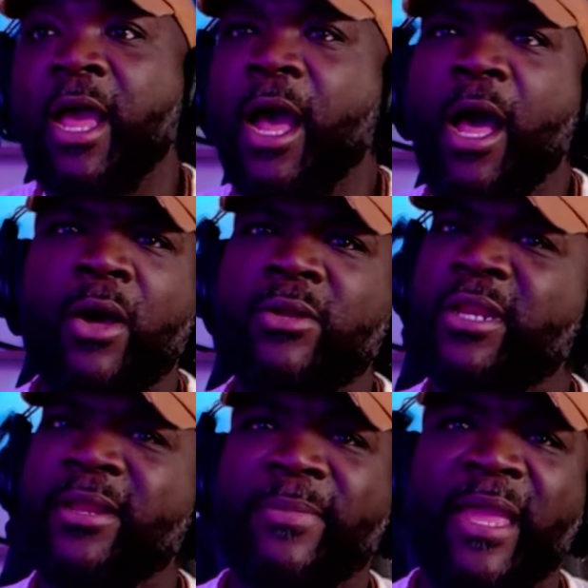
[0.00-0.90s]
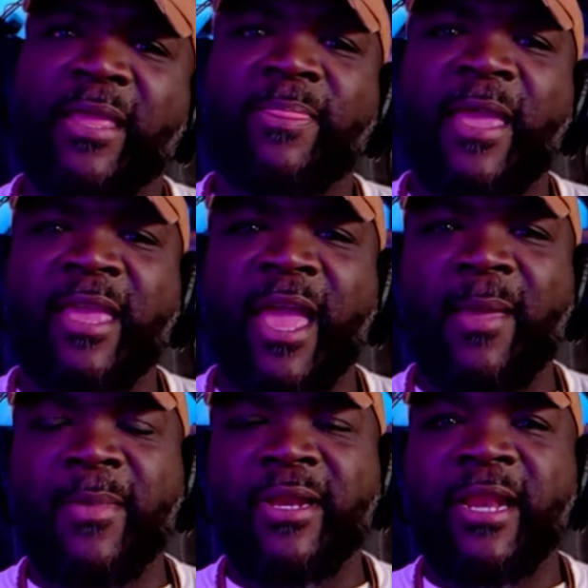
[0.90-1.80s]
all of them, they
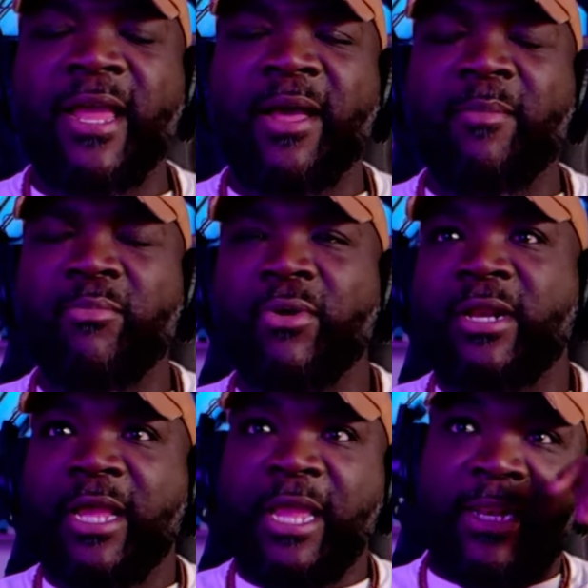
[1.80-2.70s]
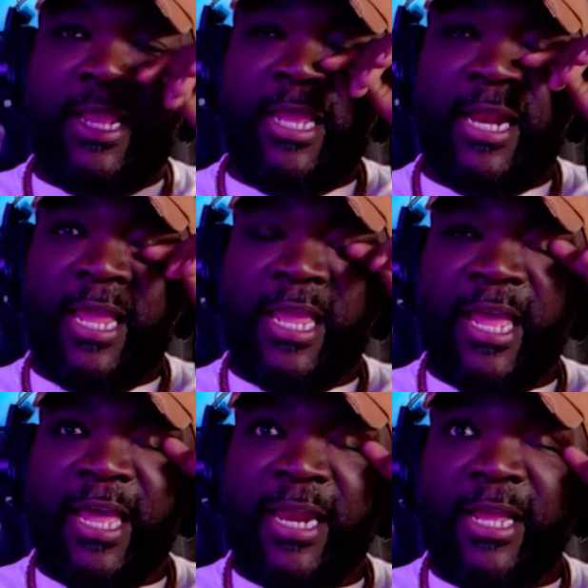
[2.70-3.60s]
came under that umbrella and then they
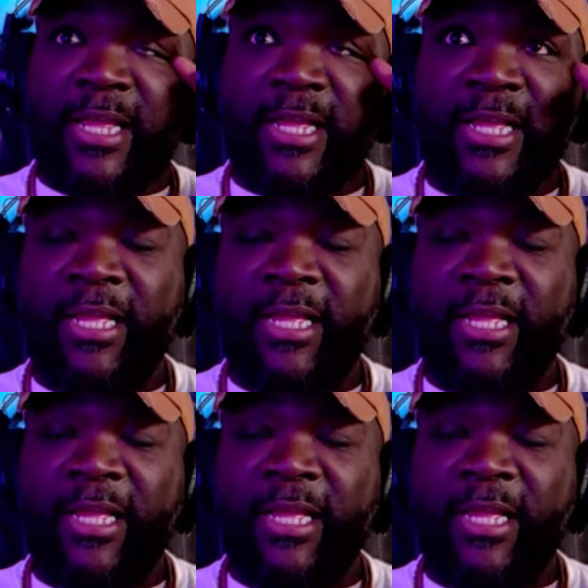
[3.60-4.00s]
kind of